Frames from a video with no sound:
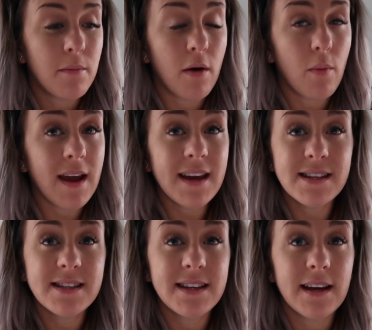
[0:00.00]
my weight
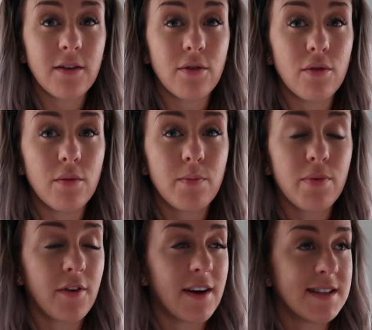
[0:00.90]
is still
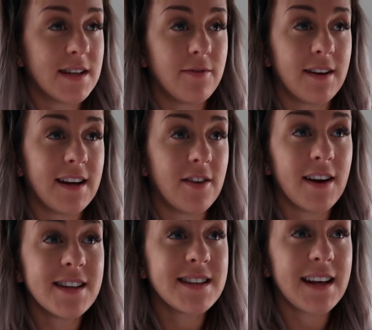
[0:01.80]
progressing really
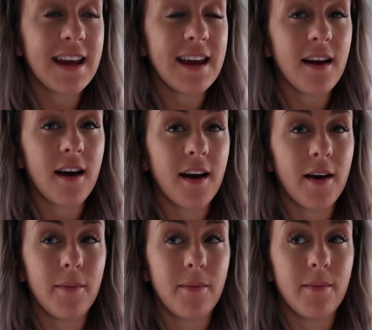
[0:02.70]
nicely
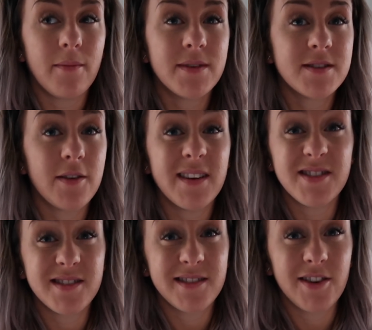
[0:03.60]
um, so
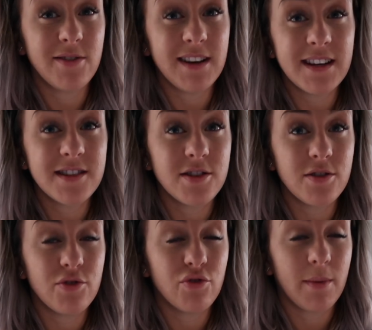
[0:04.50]
there's just no need
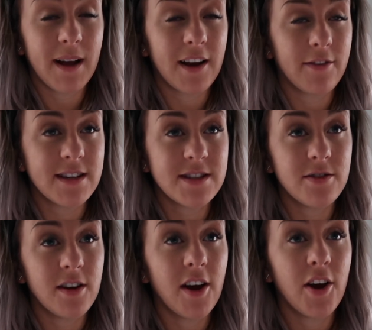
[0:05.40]
to drop calories
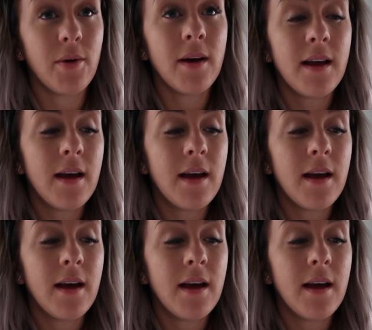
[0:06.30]
too low